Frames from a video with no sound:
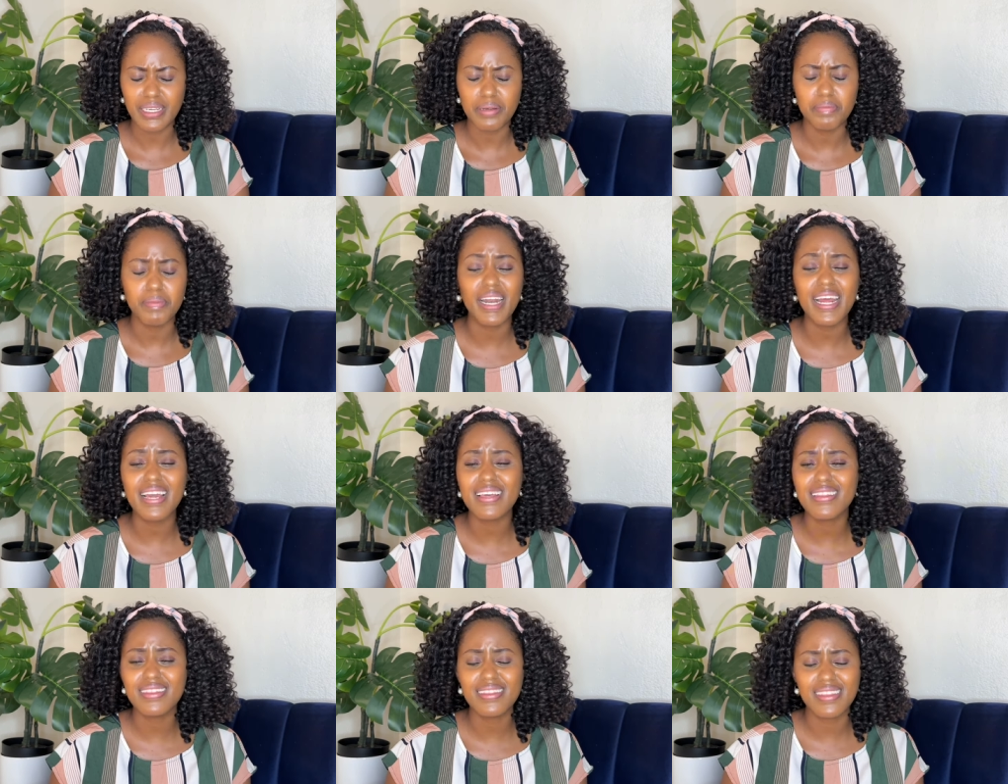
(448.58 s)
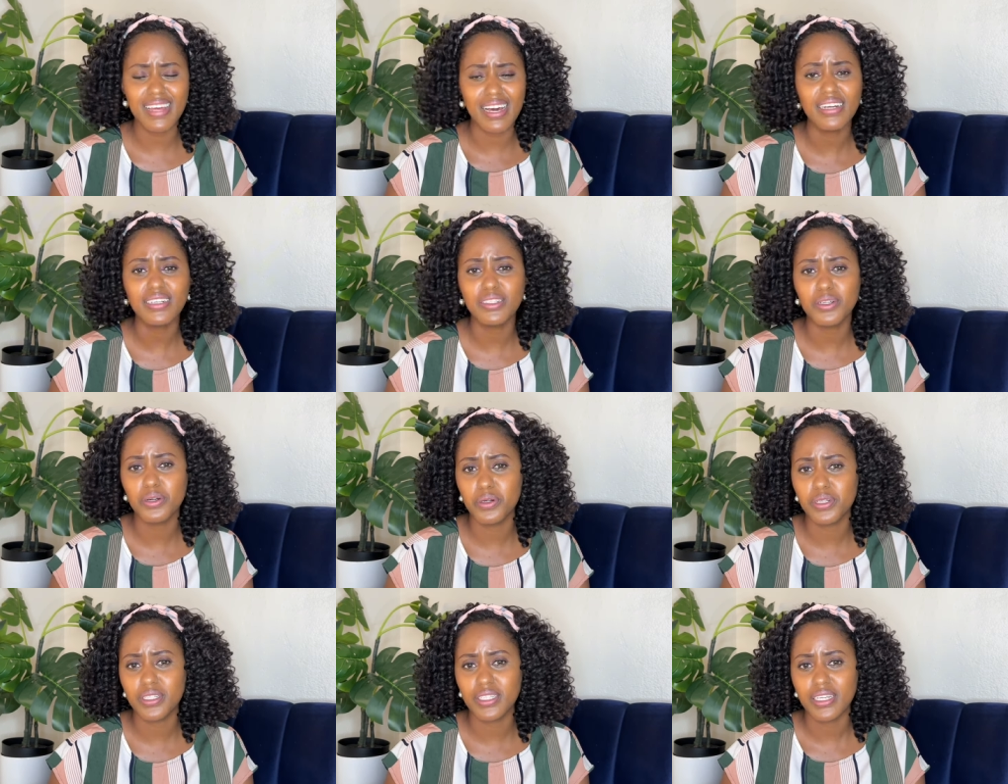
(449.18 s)
But I thank
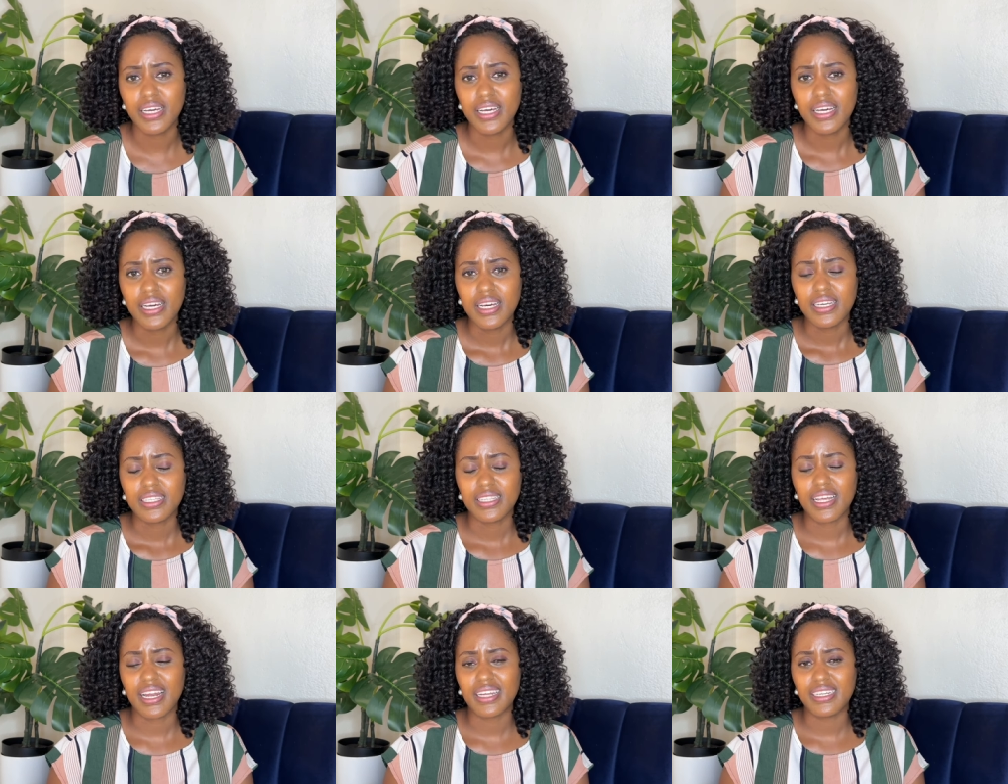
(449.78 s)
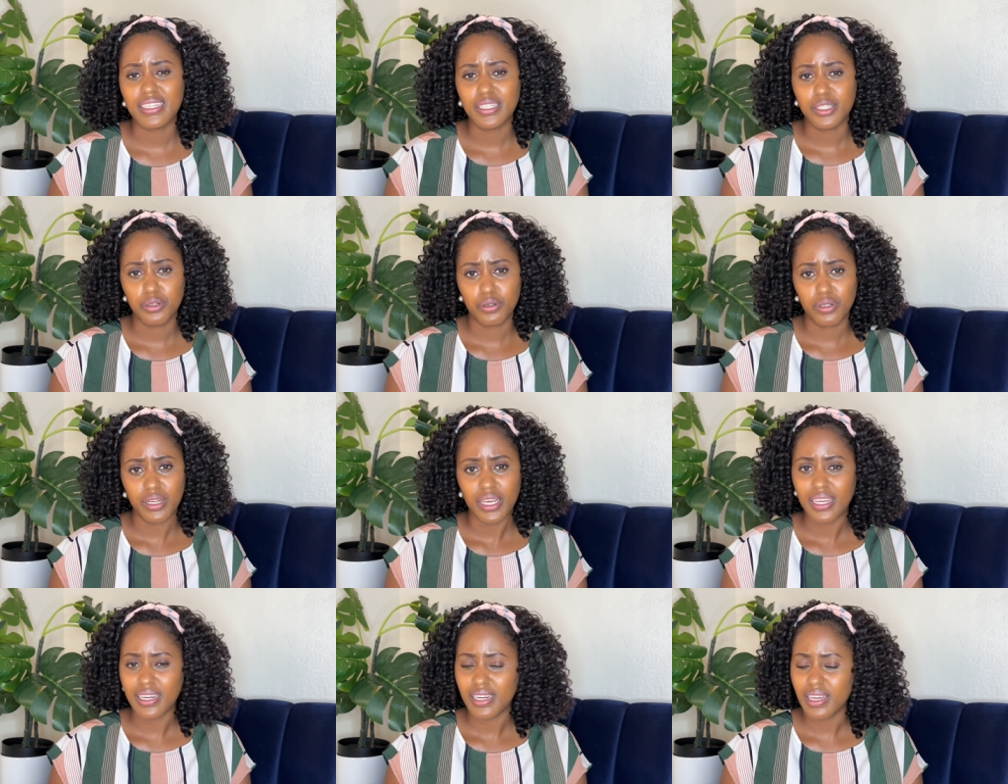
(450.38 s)
God that I did not
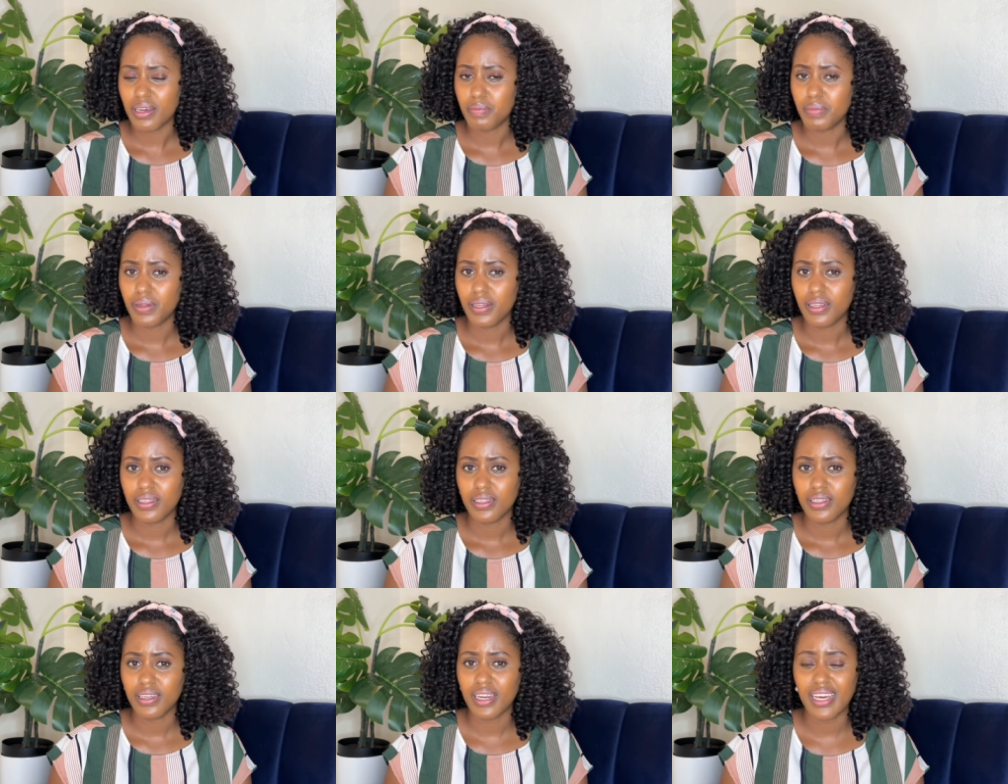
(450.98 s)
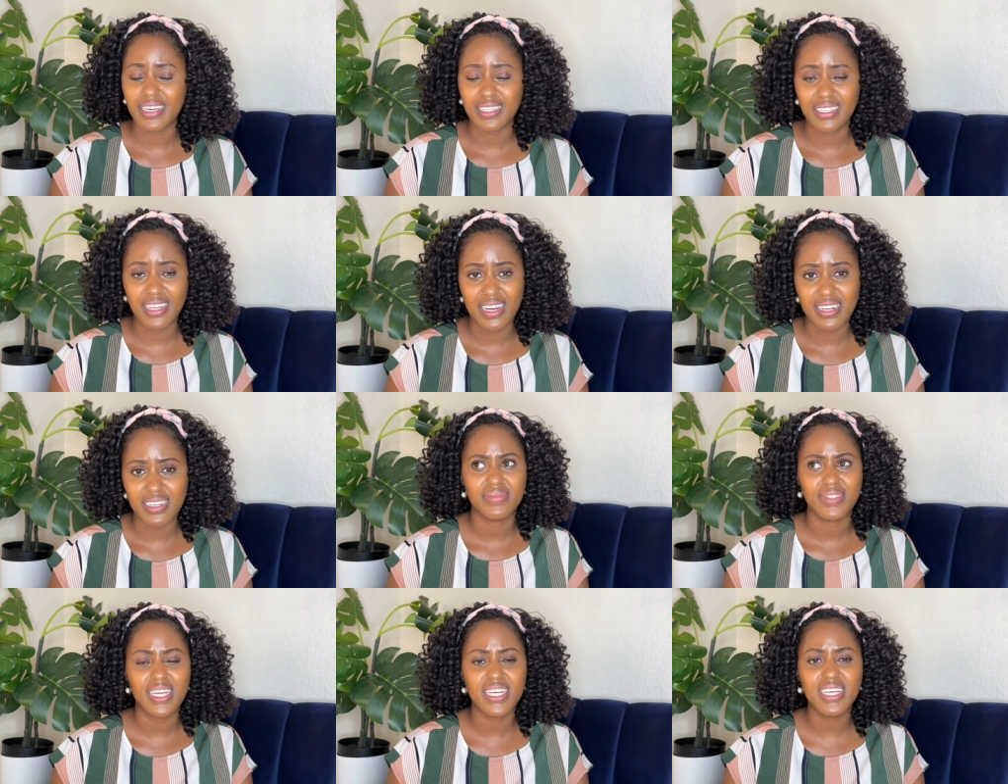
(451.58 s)
end up like
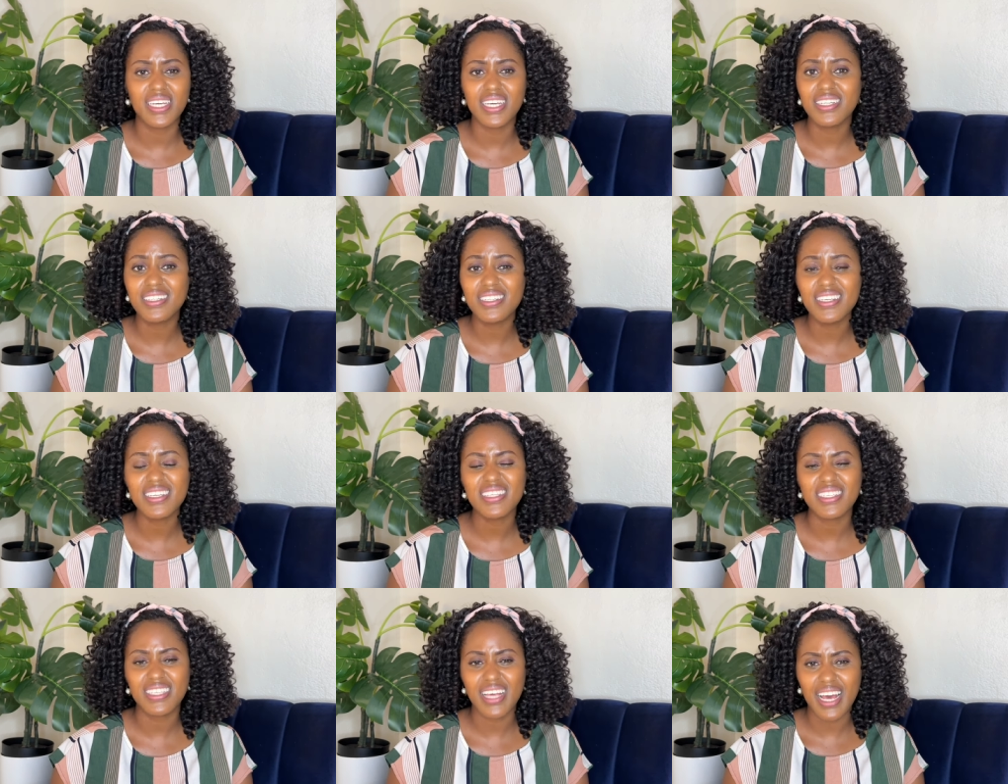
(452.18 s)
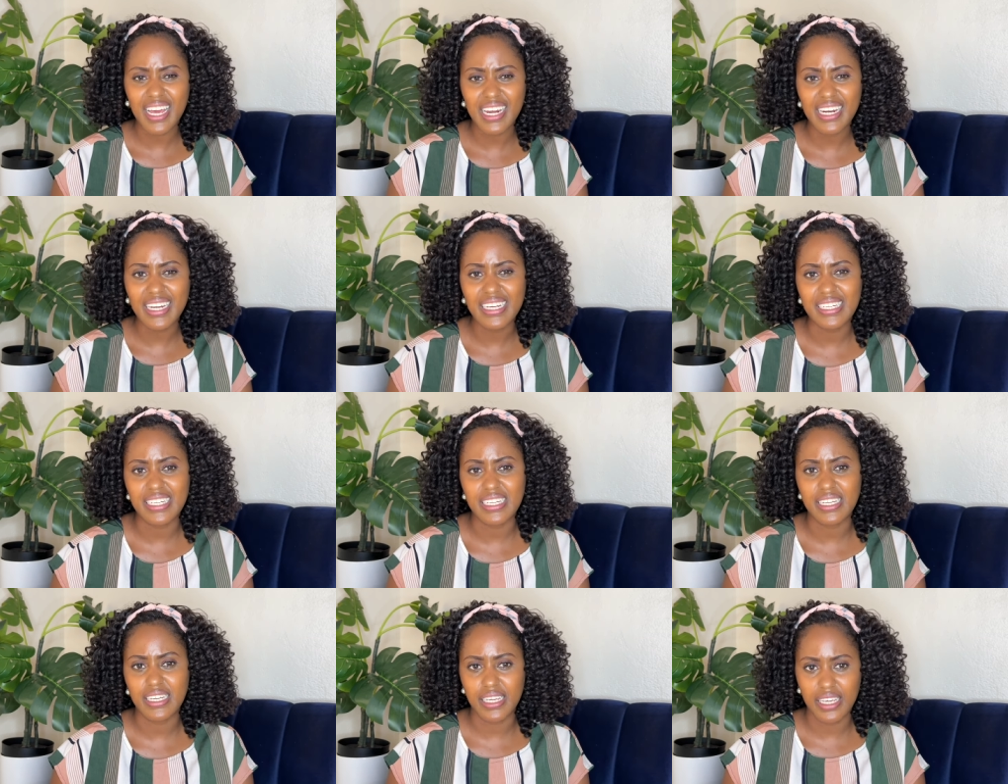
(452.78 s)
that. It's a
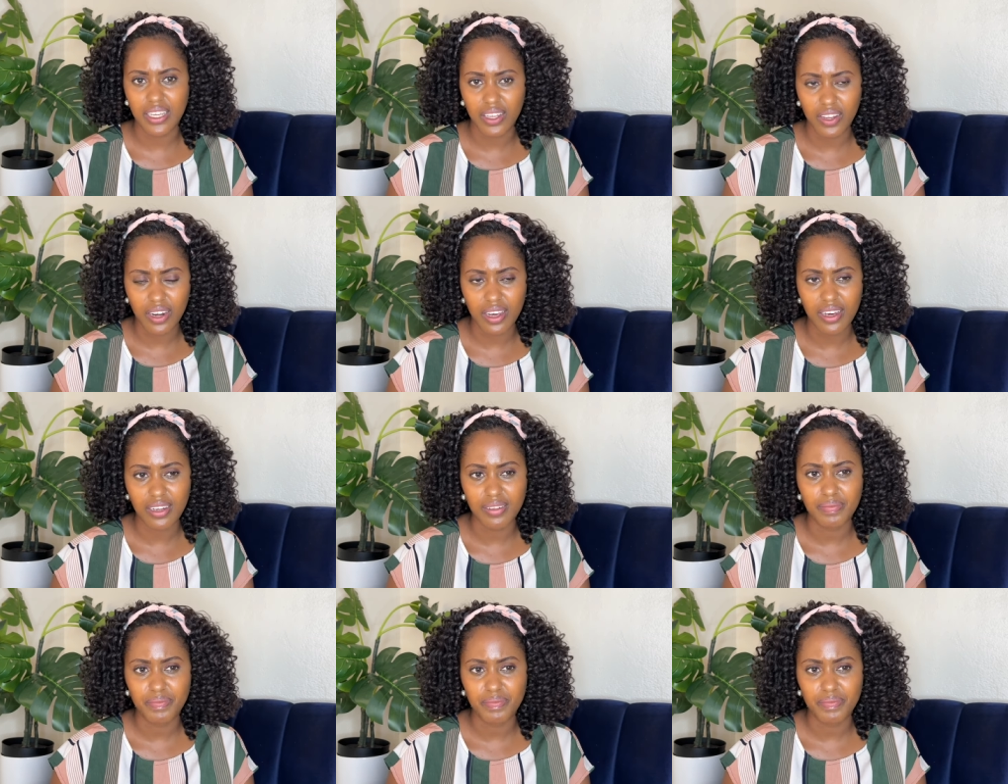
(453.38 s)
silent killer.